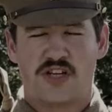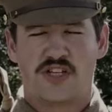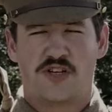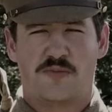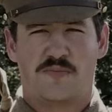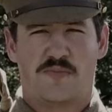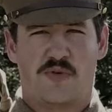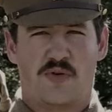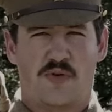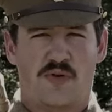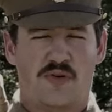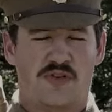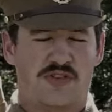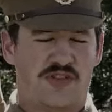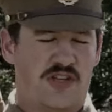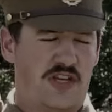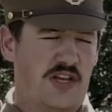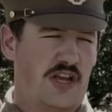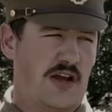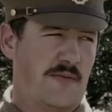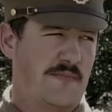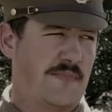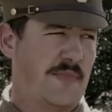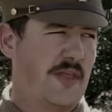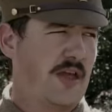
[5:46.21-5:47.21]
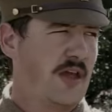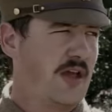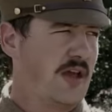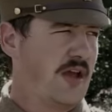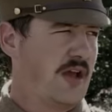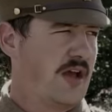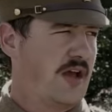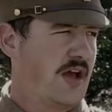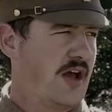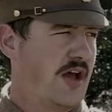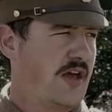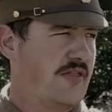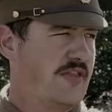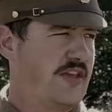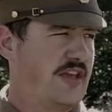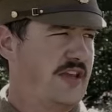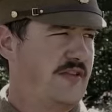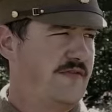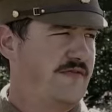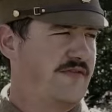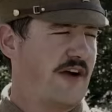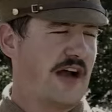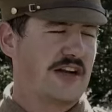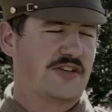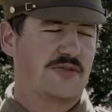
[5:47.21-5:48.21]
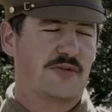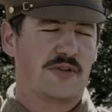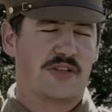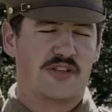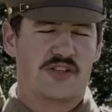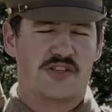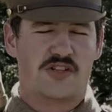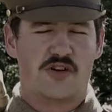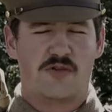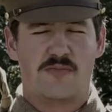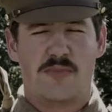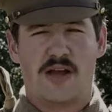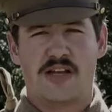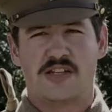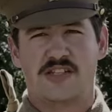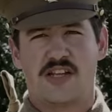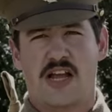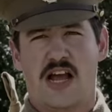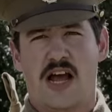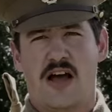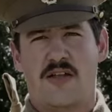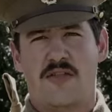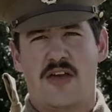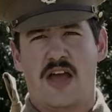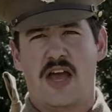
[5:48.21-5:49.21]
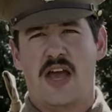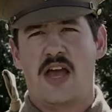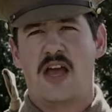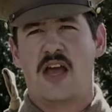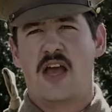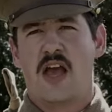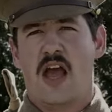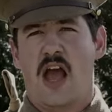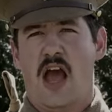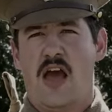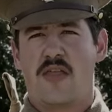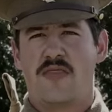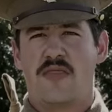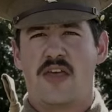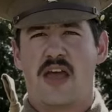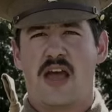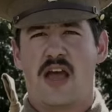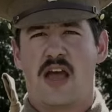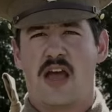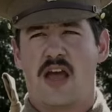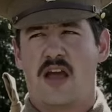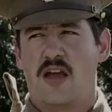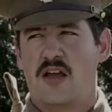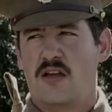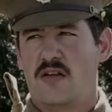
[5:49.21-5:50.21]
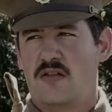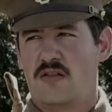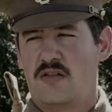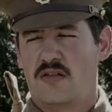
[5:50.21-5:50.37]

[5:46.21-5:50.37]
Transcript: Ishapur is the factory that still makes it out there, and their